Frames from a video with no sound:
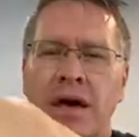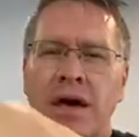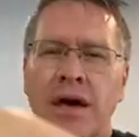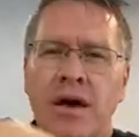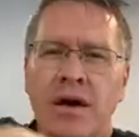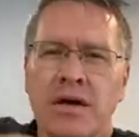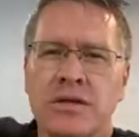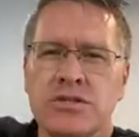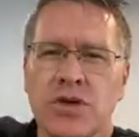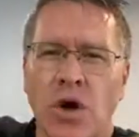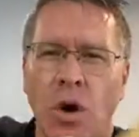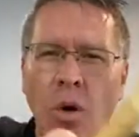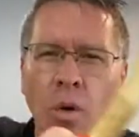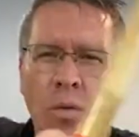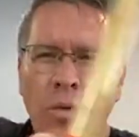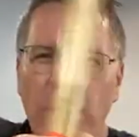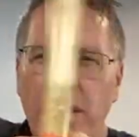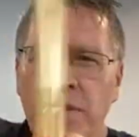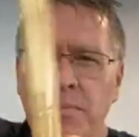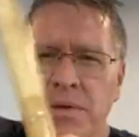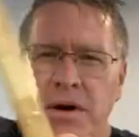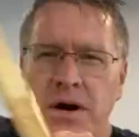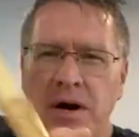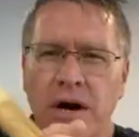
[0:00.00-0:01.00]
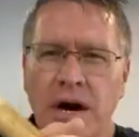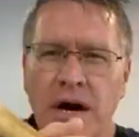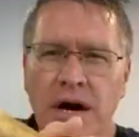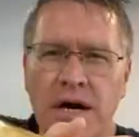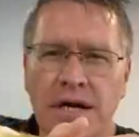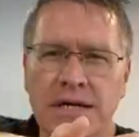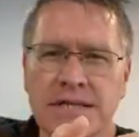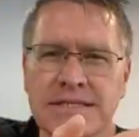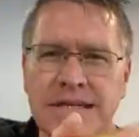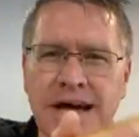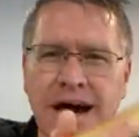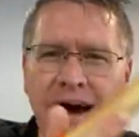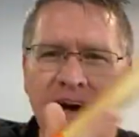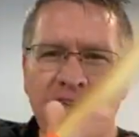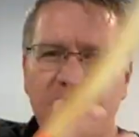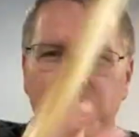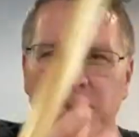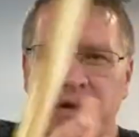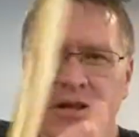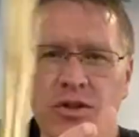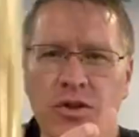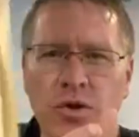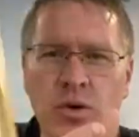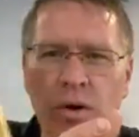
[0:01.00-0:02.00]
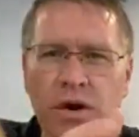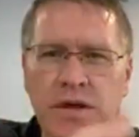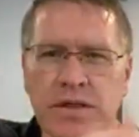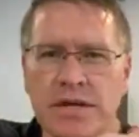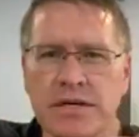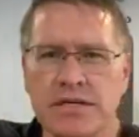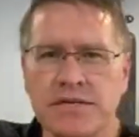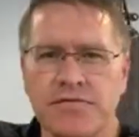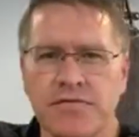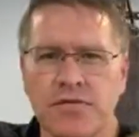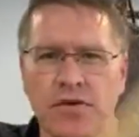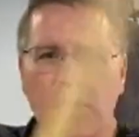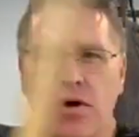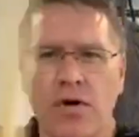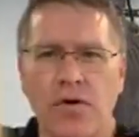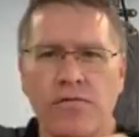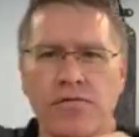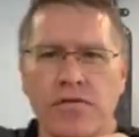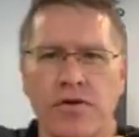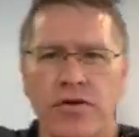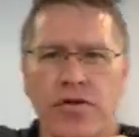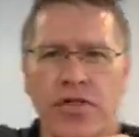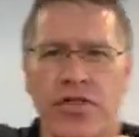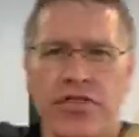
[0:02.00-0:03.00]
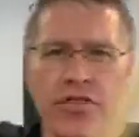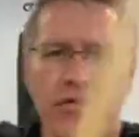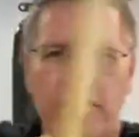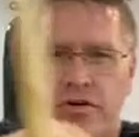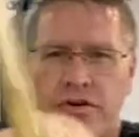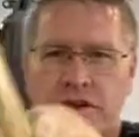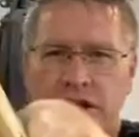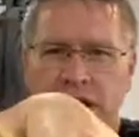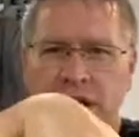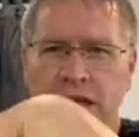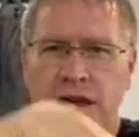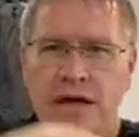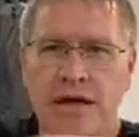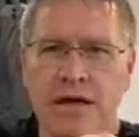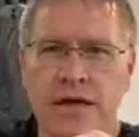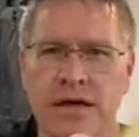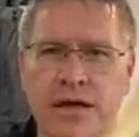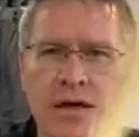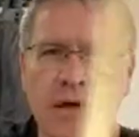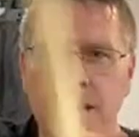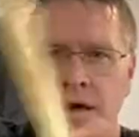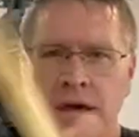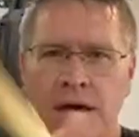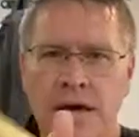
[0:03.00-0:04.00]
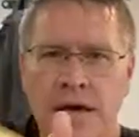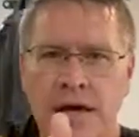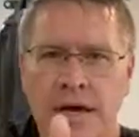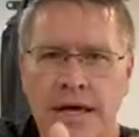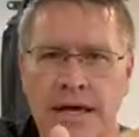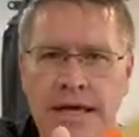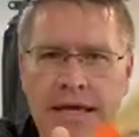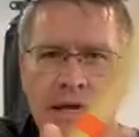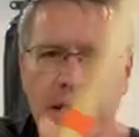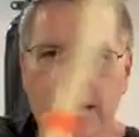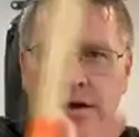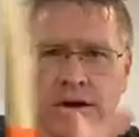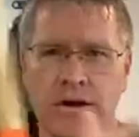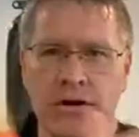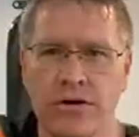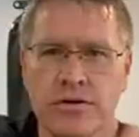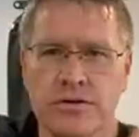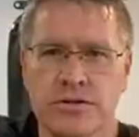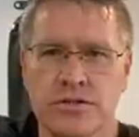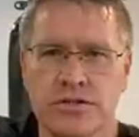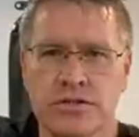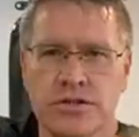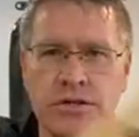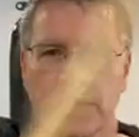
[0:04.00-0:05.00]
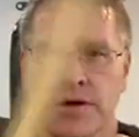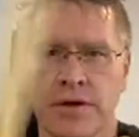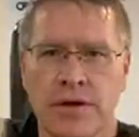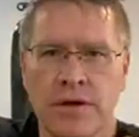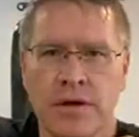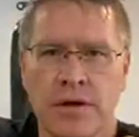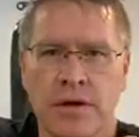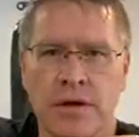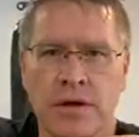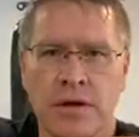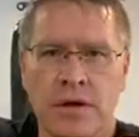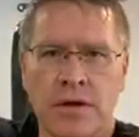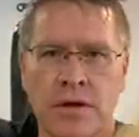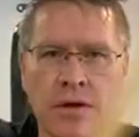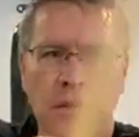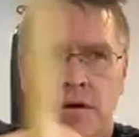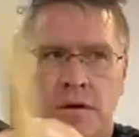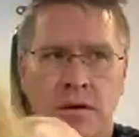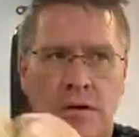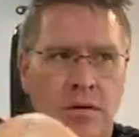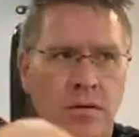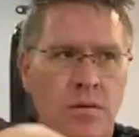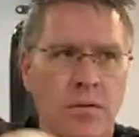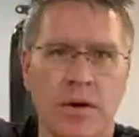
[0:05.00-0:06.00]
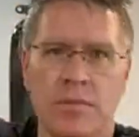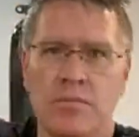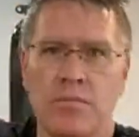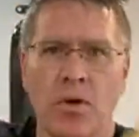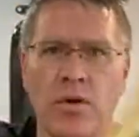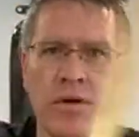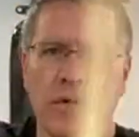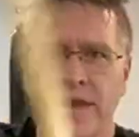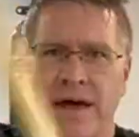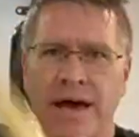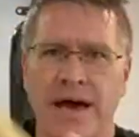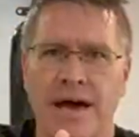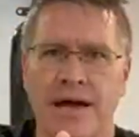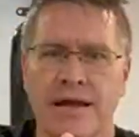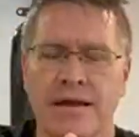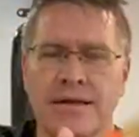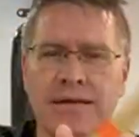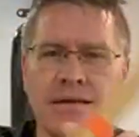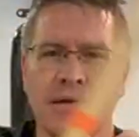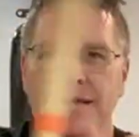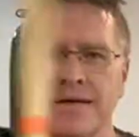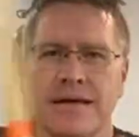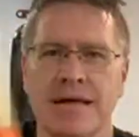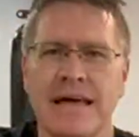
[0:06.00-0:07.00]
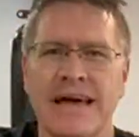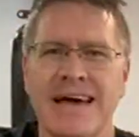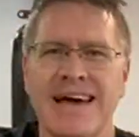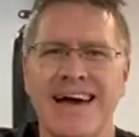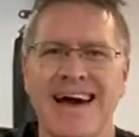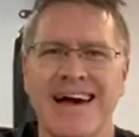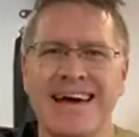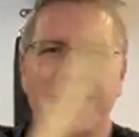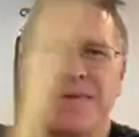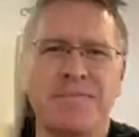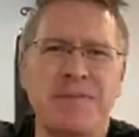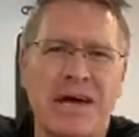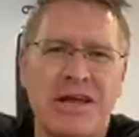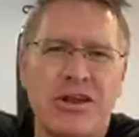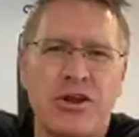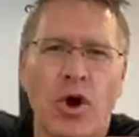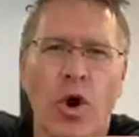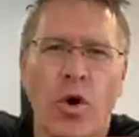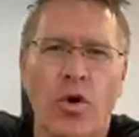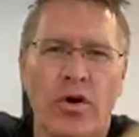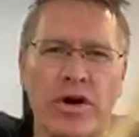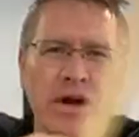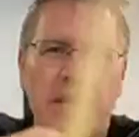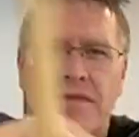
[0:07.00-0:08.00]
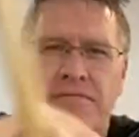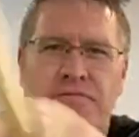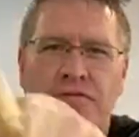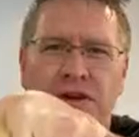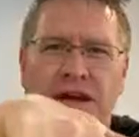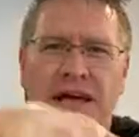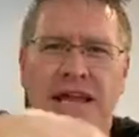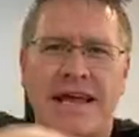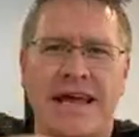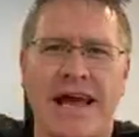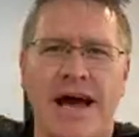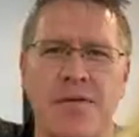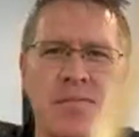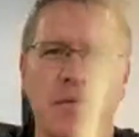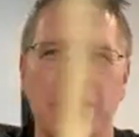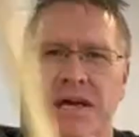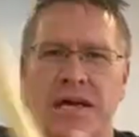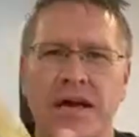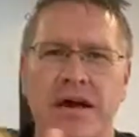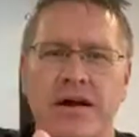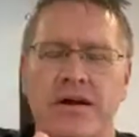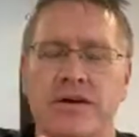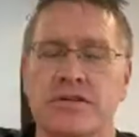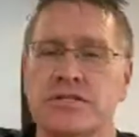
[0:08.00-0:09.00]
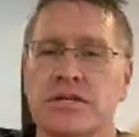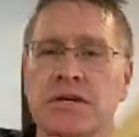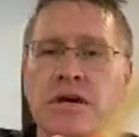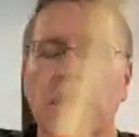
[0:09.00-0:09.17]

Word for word: It's only because I've been doing this for over thirty years. More than that. I keep getting older. I keep forgetting how many years.